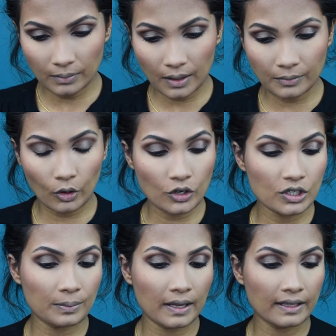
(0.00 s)
I'm going to
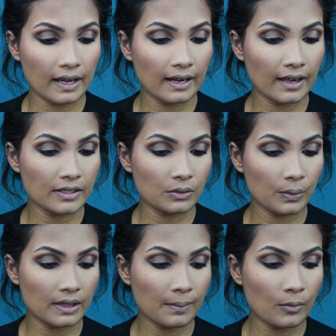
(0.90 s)
apply the highlighter
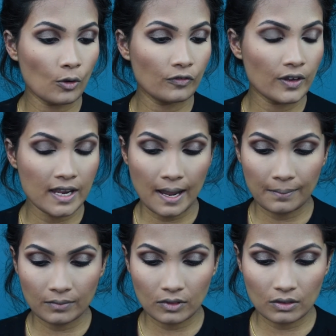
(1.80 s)
with the Morphe
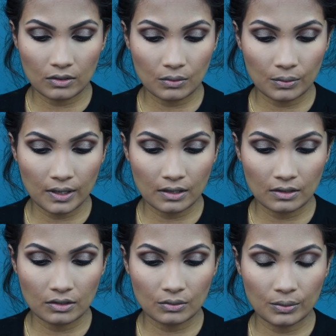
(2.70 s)

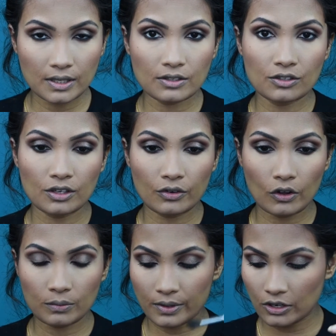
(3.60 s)

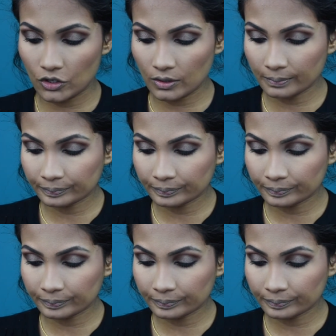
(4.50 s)
M330 brush.